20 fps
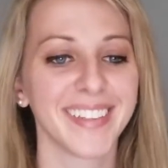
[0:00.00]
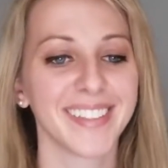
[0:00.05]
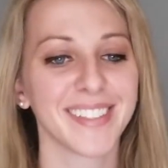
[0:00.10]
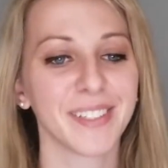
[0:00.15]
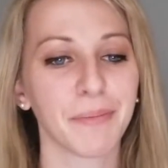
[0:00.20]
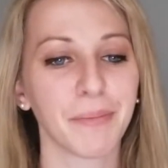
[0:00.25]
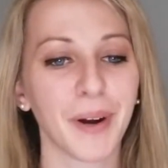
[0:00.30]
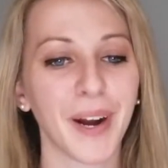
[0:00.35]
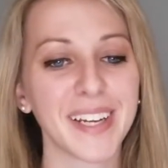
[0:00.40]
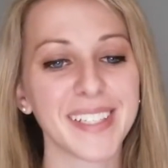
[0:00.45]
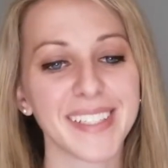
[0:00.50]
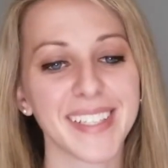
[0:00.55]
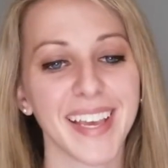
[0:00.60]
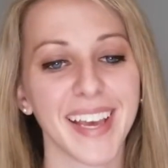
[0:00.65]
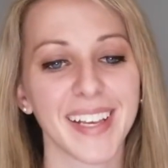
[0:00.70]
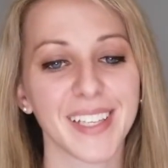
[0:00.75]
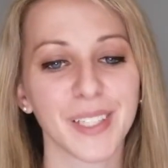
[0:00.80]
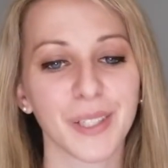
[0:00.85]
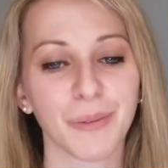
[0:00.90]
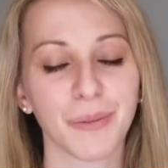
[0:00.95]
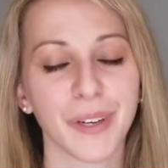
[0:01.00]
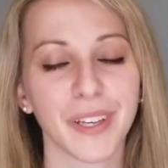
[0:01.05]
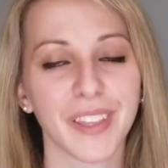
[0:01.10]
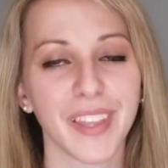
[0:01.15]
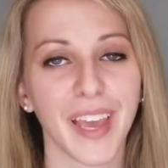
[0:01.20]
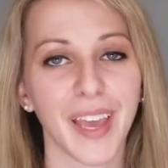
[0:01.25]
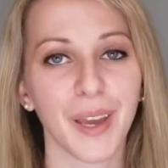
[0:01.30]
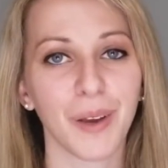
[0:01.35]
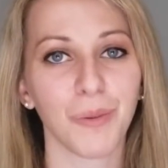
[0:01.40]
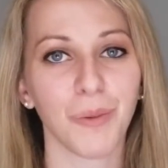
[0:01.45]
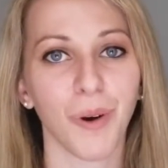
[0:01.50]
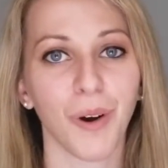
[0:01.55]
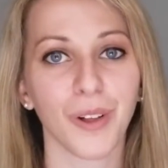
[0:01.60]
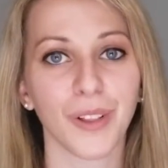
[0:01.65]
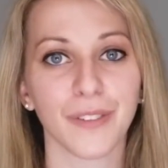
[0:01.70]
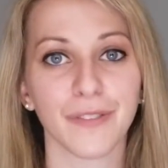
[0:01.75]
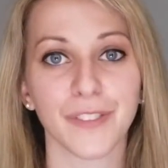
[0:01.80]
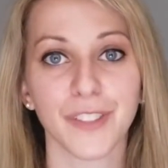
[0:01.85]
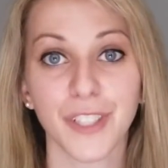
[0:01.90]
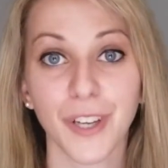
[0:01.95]
Surprise guests with a
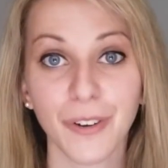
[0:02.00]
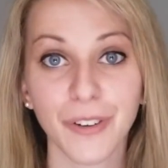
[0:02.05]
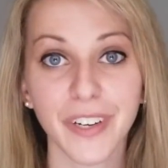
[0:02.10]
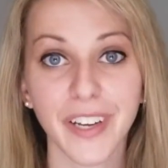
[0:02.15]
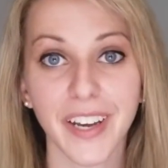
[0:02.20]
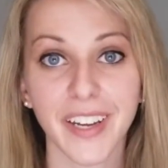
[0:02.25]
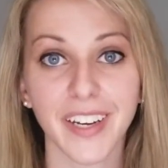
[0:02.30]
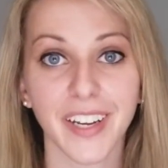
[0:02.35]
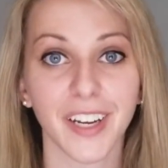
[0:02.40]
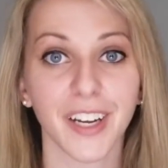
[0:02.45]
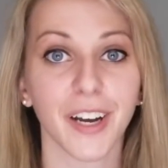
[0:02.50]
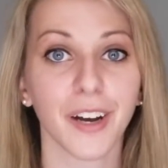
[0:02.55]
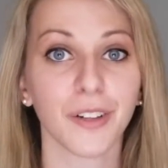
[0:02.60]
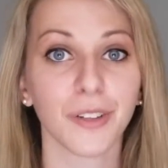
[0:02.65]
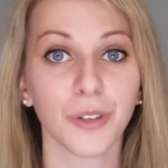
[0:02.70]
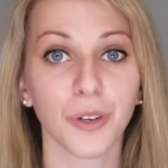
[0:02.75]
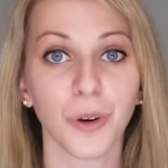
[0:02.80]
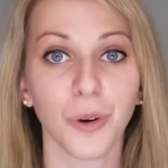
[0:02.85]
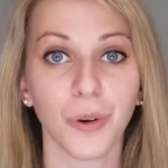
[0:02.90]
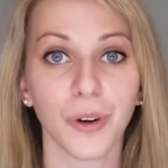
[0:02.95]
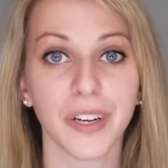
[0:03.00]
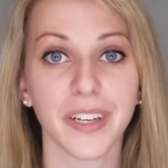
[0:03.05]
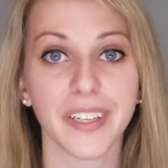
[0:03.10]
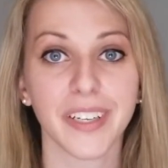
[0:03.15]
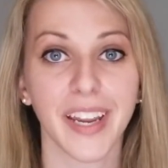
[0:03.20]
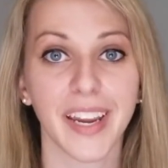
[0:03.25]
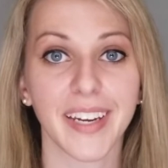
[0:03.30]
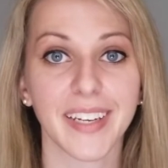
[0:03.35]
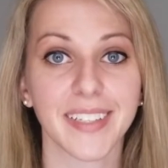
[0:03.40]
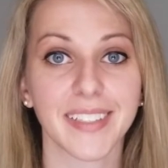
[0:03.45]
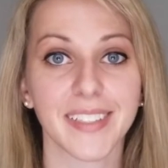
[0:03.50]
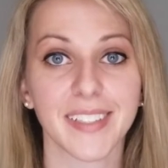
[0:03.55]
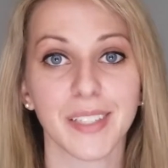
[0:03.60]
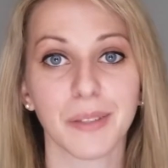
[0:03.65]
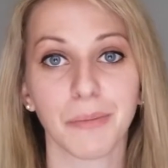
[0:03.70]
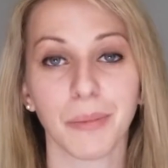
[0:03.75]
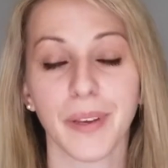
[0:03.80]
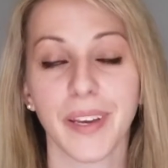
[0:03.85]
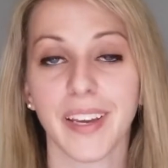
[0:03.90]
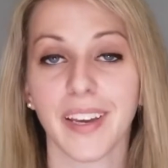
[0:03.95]
wall of donut, a color-coordinated
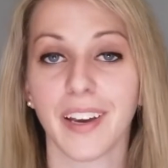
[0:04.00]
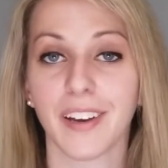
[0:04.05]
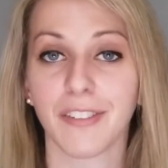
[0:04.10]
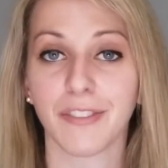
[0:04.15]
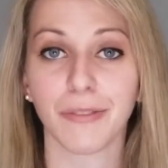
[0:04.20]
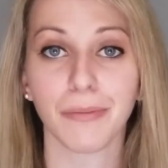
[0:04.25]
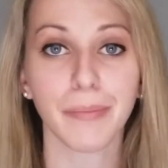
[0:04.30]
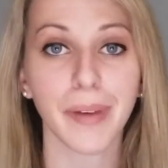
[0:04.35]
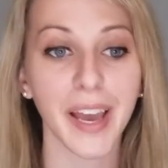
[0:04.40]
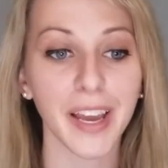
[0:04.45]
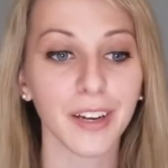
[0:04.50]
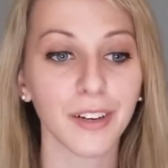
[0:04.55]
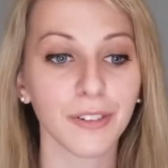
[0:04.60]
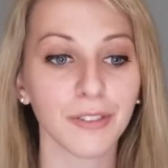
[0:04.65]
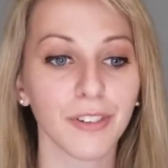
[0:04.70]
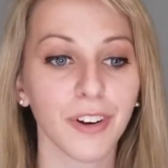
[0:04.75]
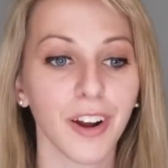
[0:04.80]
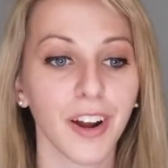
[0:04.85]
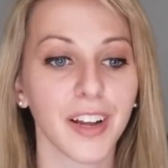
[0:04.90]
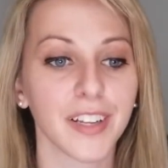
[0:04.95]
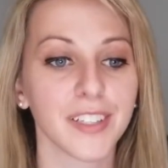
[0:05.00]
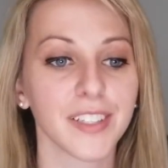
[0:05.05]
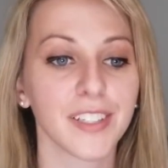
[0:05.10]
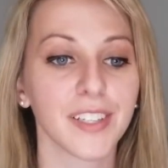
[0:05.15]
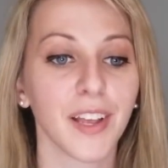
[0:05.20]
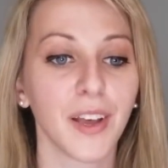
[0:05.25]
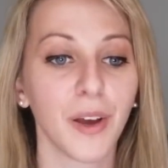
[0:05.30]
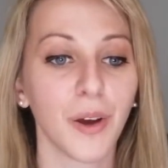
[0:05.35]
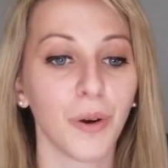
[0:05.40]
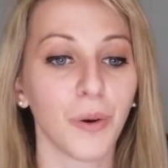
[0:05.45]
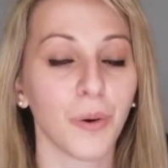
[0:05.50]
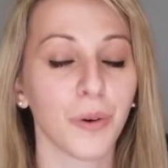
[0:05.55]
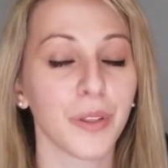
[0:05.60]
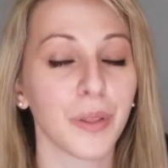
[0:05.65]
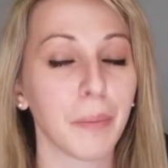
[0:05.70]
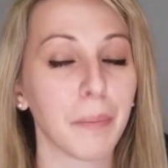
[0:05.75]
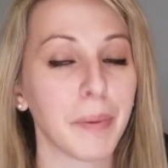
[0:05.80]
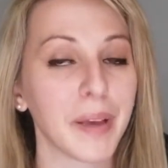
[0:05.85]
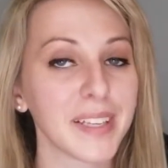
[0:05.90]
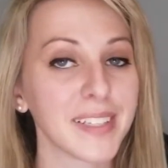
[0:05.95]
display of macarons, or
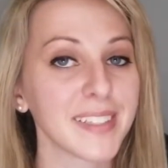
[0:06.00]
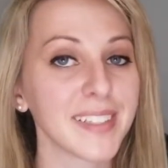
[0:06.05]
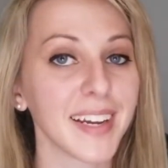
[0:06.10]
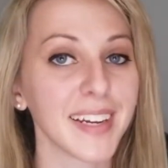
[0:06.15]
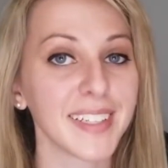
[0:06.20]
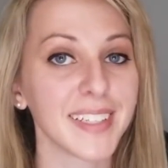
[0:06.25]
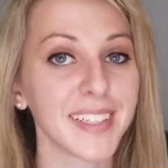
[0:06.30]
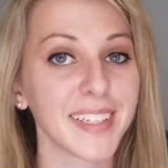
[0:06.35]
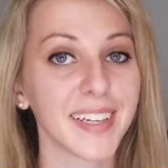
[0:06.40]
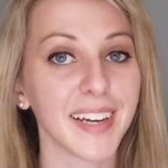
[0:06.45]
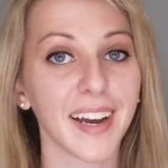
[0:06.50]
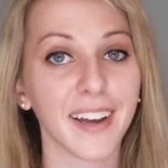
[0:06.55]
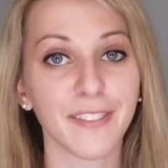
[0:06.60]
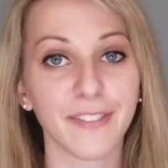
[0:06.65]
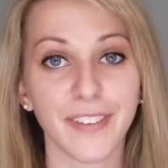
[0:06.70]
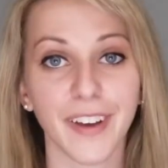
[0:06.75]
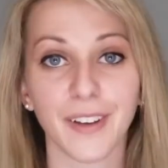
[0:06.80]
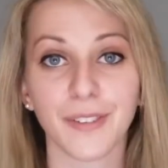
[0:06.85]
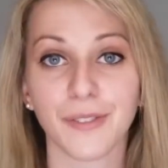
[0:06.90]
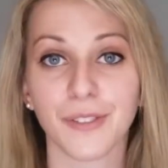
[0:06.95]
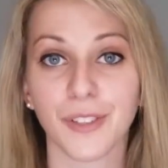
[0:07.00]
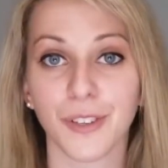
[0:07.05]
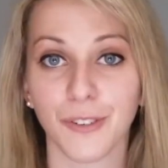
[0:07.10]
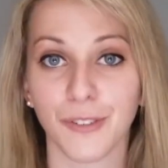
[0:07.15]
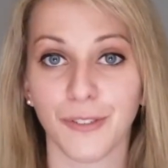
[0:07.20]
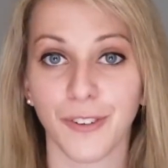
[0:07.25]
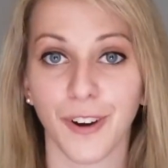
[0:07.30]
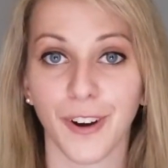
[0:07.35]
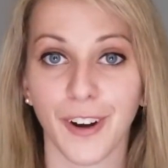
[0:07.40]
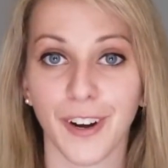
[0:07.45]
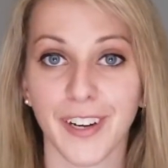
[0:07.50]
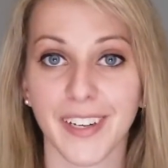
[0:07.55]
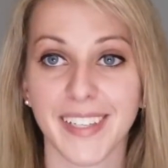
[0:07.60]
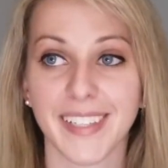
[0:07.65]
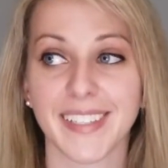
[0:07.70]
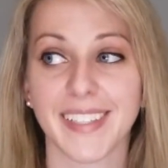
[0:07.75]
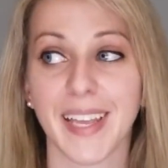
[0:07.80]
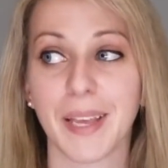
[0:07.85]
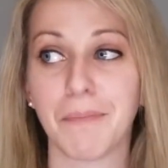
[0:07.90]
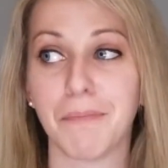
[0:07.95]
the best idea I found so far
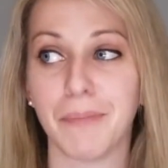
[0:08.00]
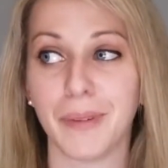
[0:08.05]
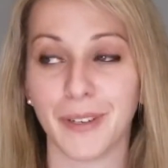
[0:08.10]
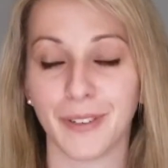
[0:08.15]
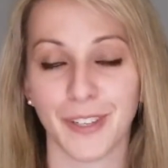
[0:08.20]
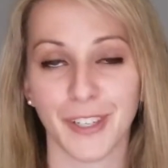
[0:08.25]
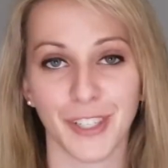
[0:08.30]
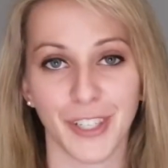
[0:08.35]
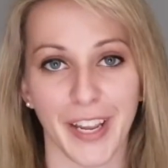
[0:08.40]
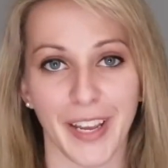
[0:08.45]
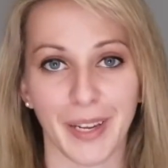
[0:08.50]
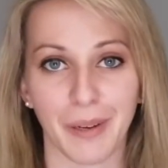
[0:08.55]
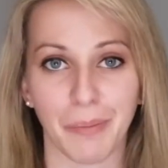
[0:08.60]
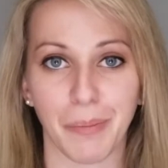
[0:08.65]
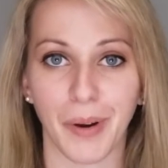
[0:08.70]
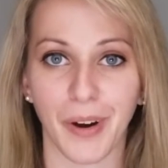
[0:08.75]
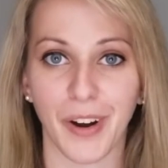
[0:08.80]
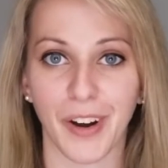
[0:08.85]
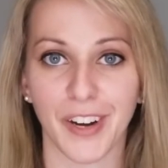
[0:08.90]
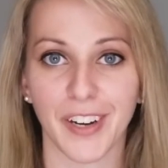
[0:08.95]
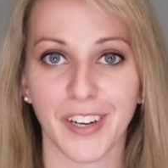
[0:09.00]
is a milkshake bar.